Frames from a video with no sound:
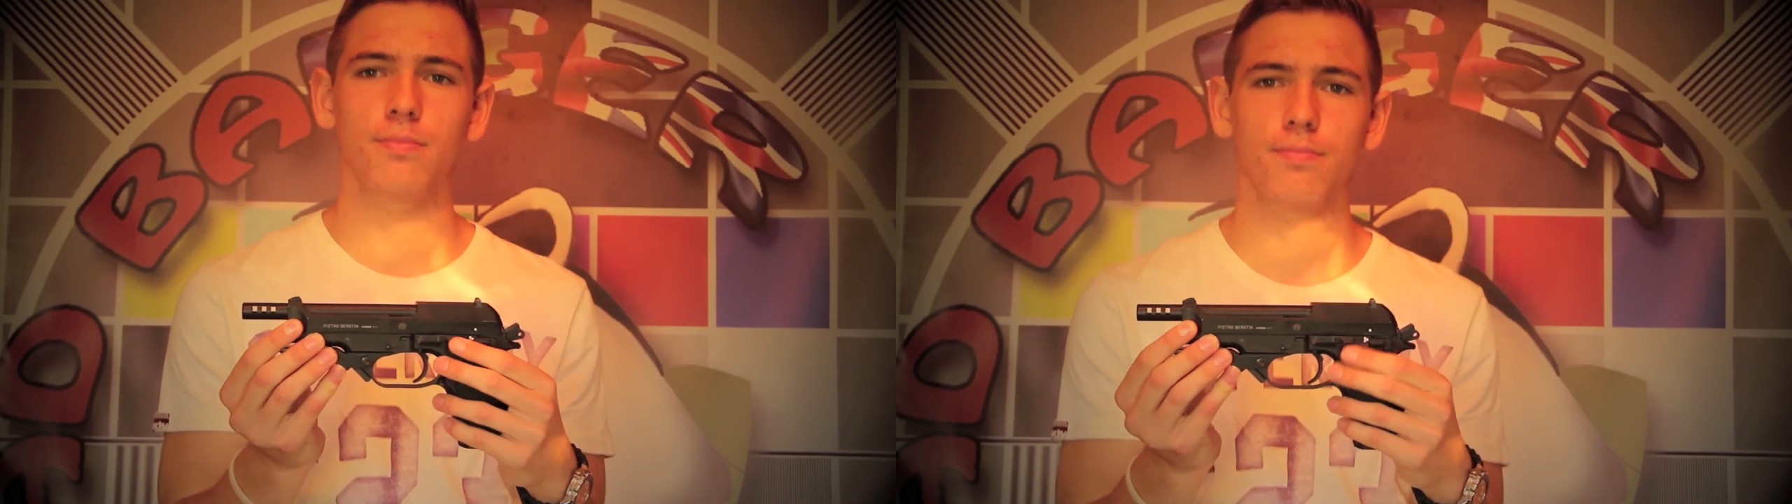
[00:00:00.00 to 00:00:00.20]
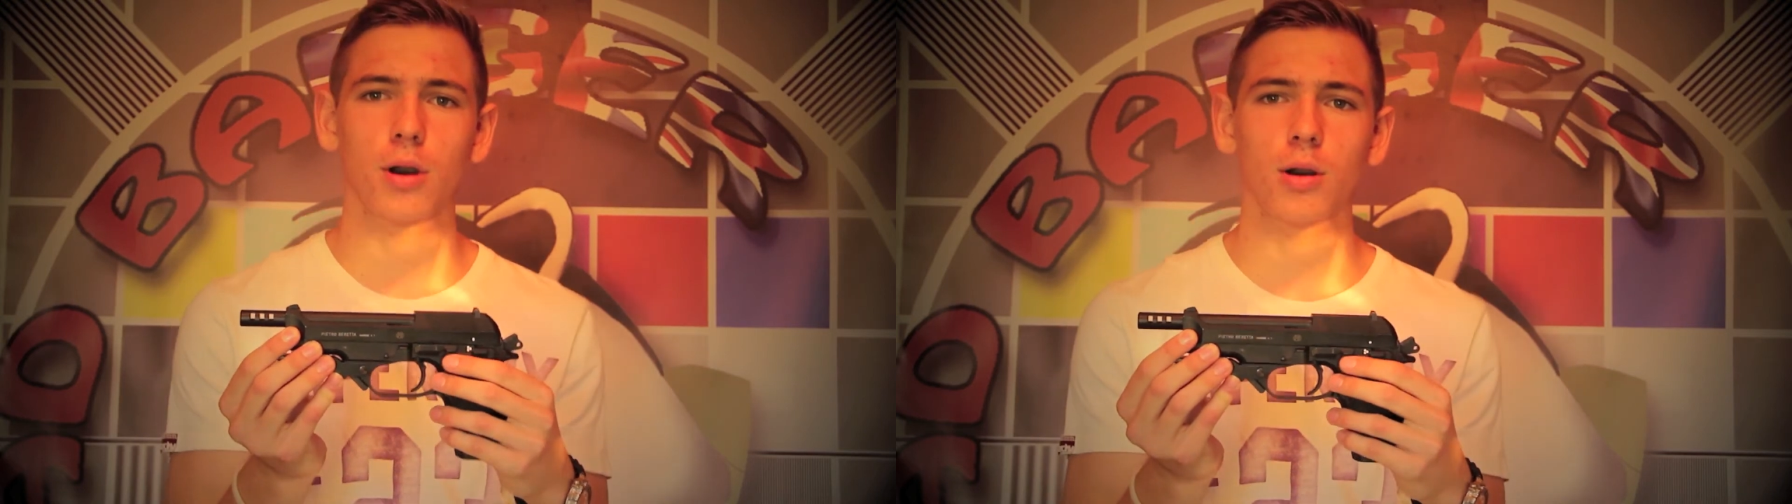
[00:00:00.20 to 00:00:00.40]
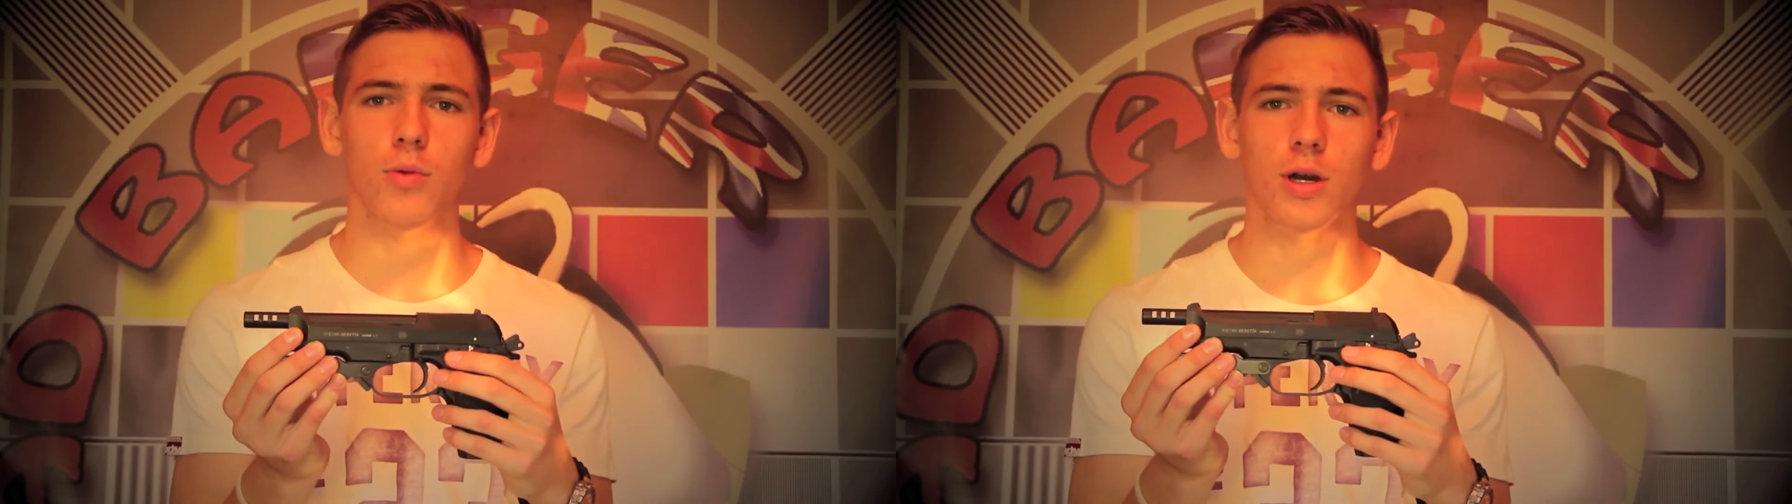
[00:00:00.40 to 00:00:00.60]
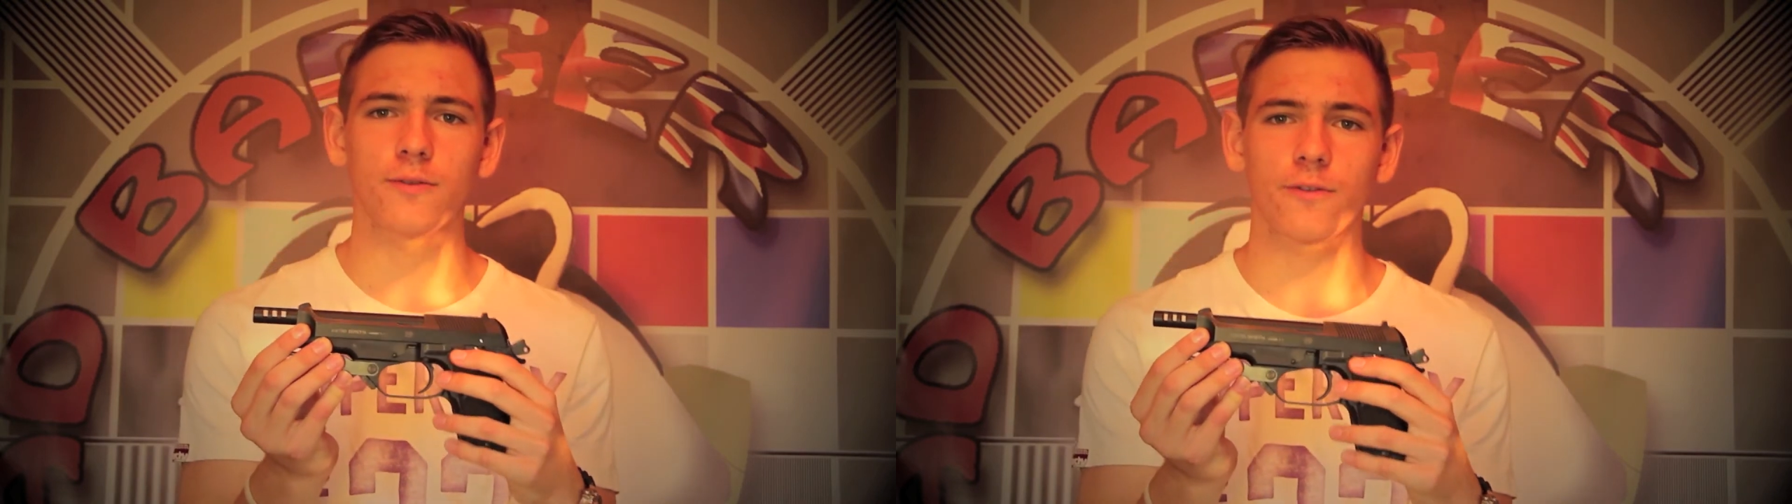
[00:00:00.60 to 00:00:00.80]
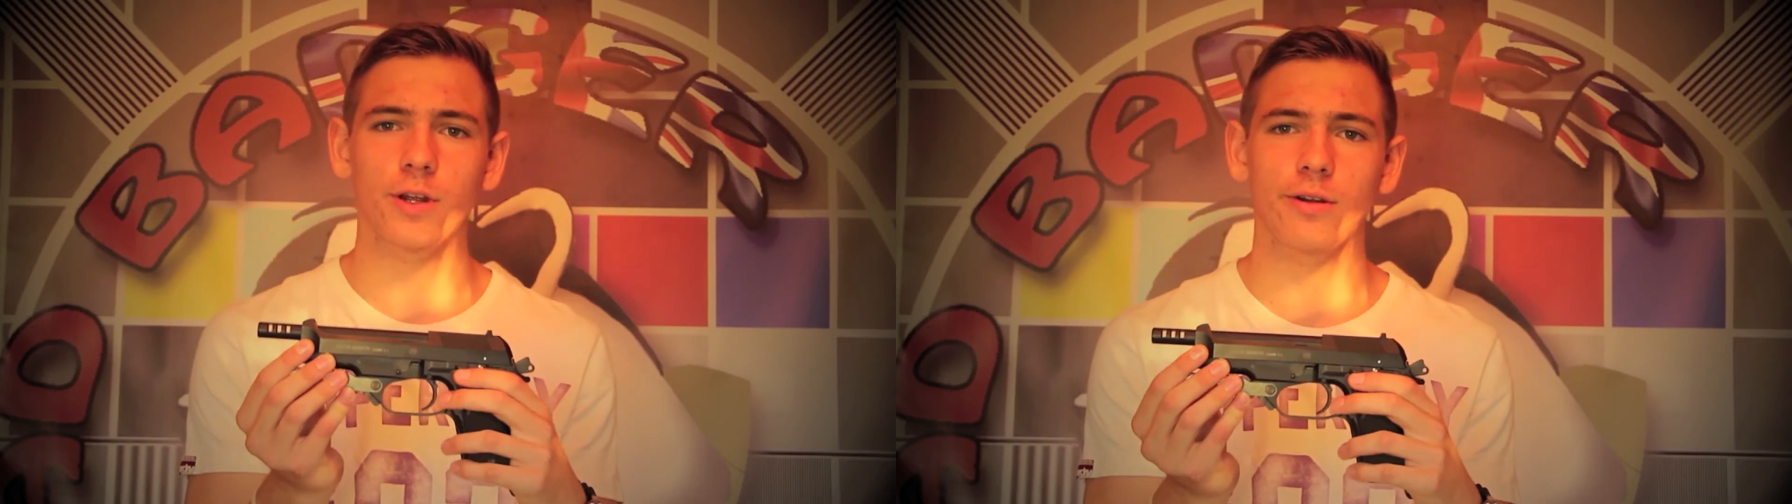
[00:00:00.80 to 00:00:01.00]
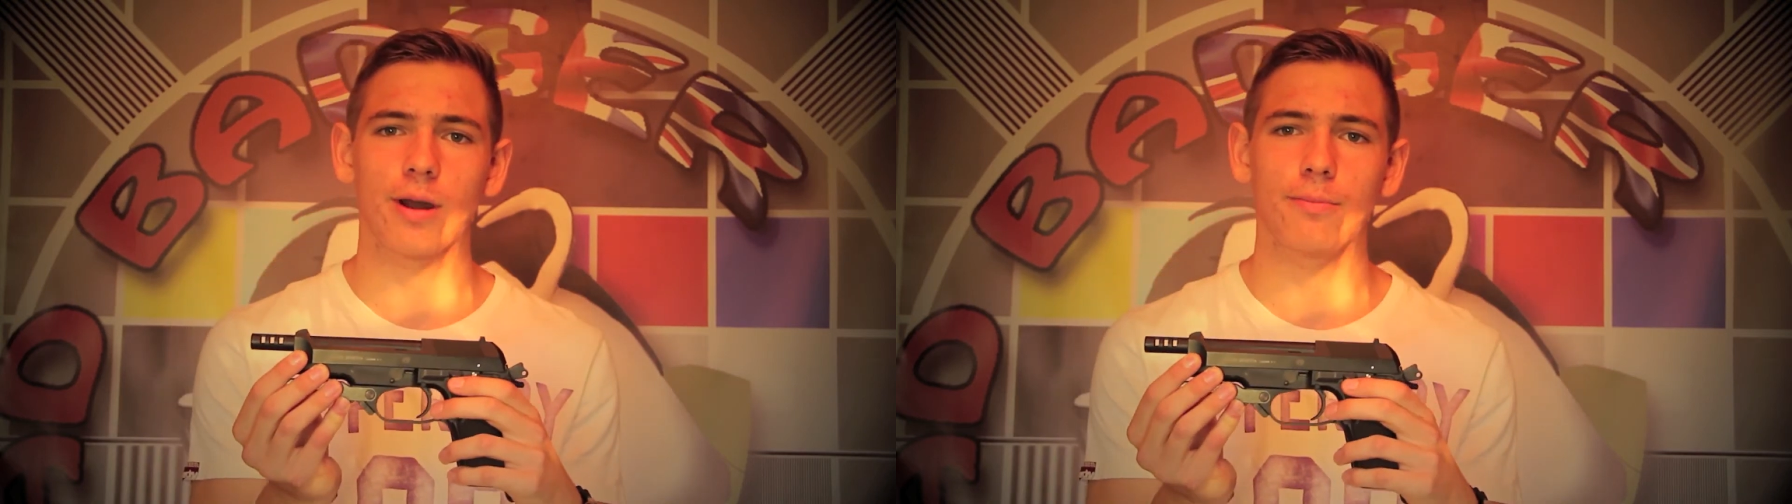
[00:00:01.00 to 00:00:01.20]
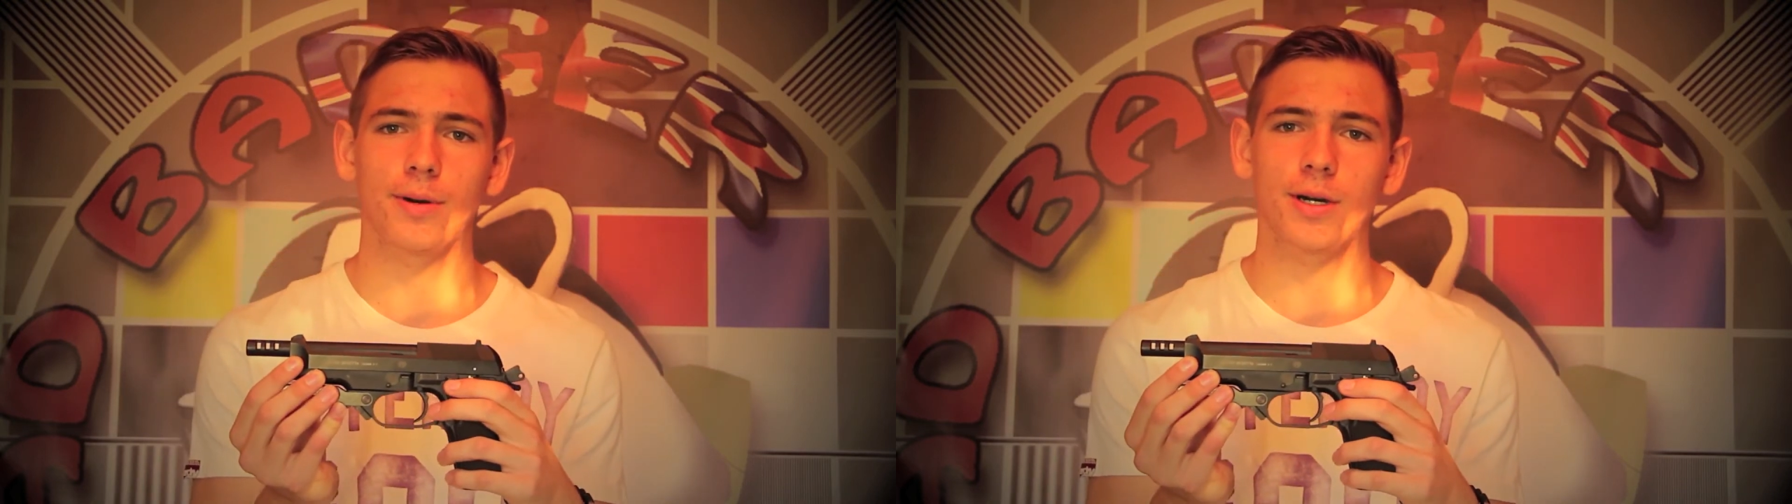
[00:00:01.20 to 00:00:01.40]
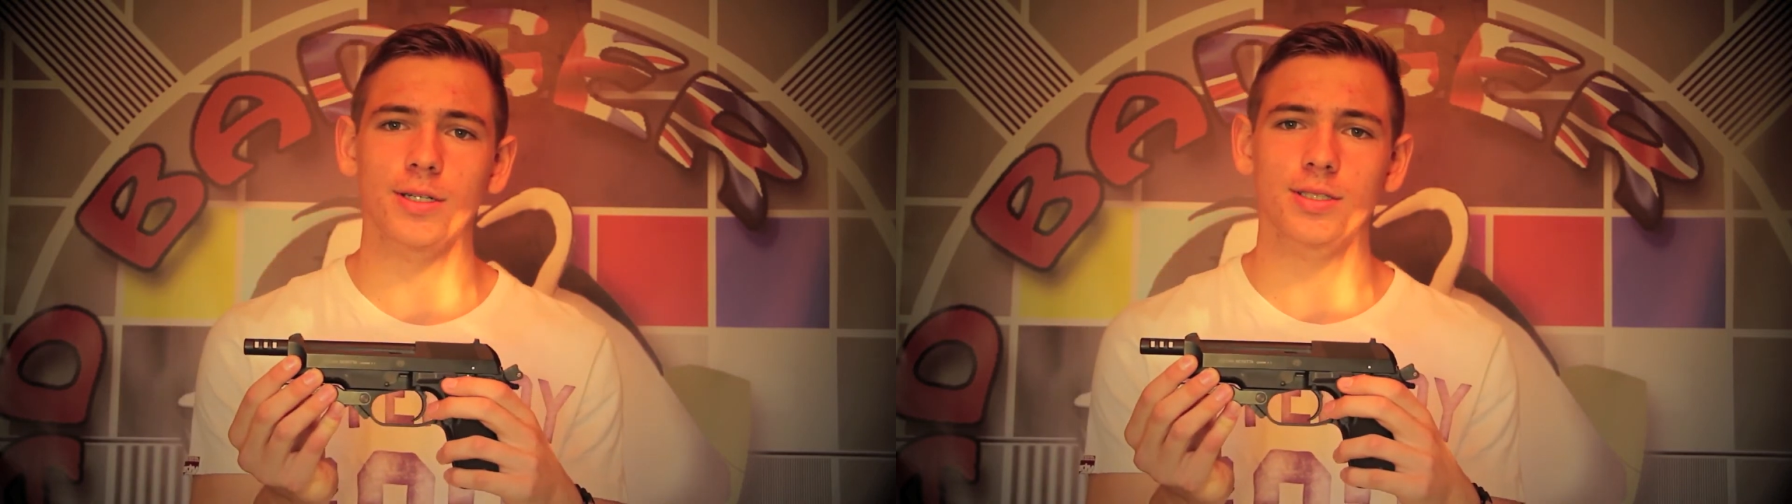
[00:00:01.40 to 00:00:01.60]
Bottom one 3-round
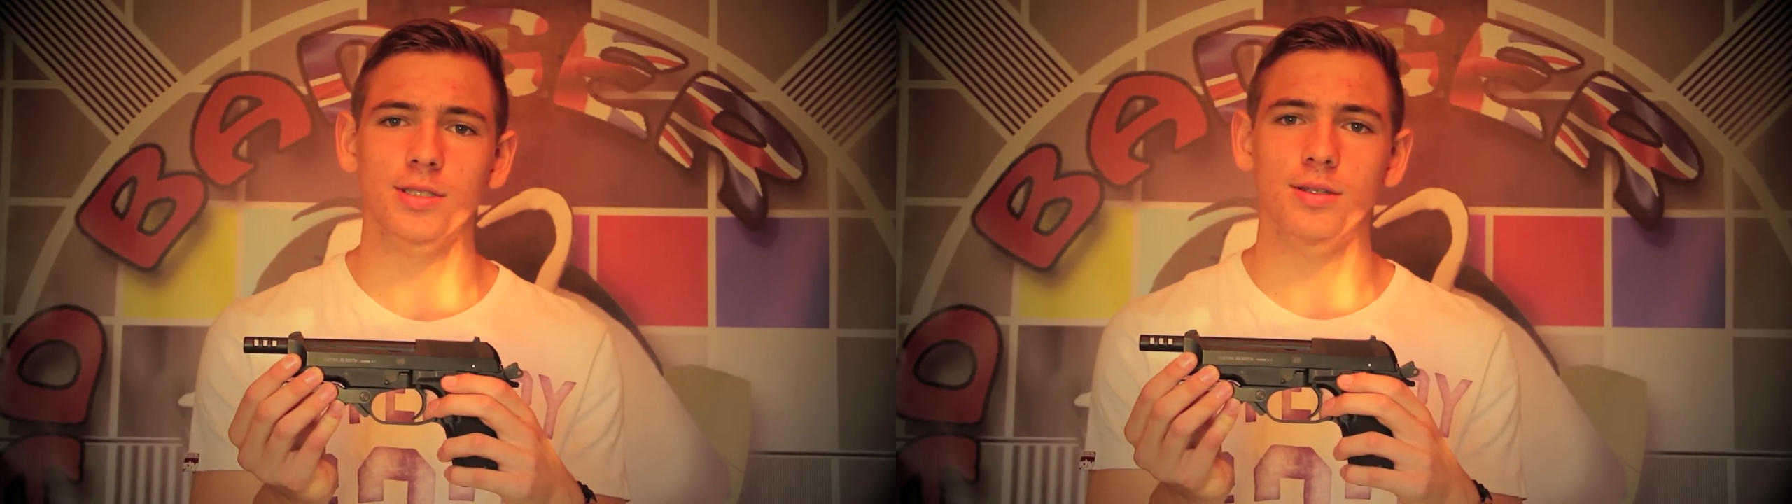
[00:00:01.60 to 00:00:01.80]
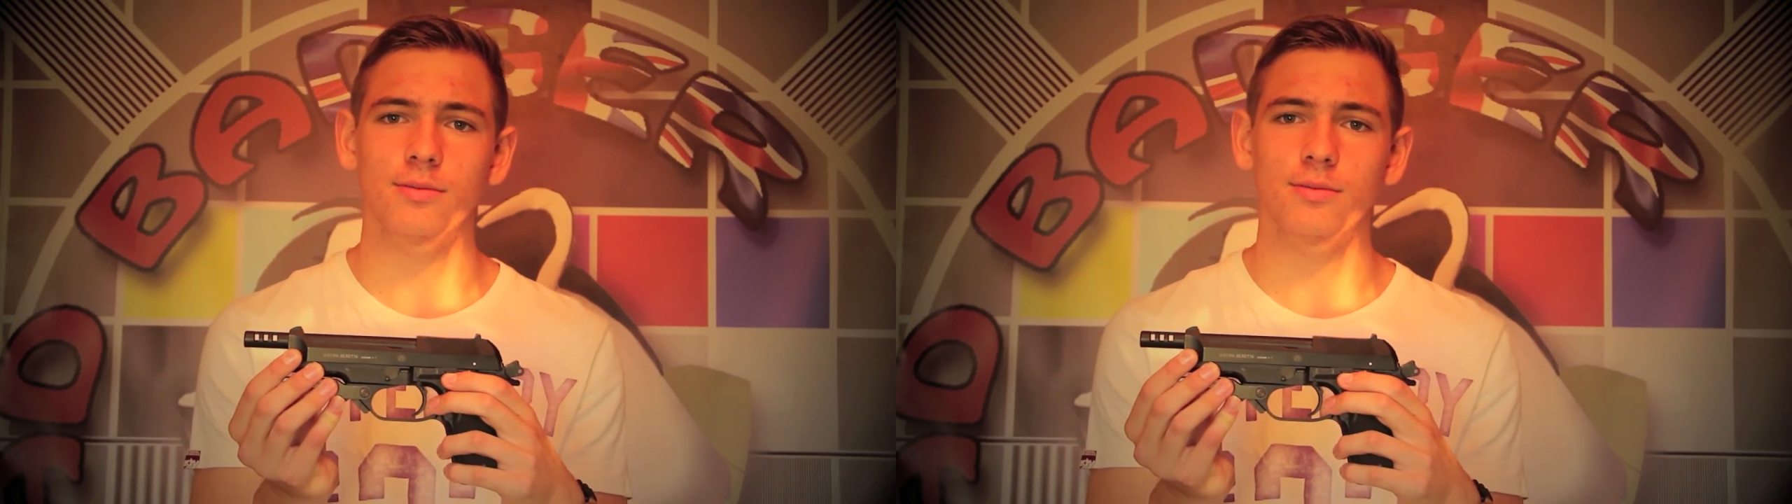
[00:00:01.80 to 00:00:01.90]
burst,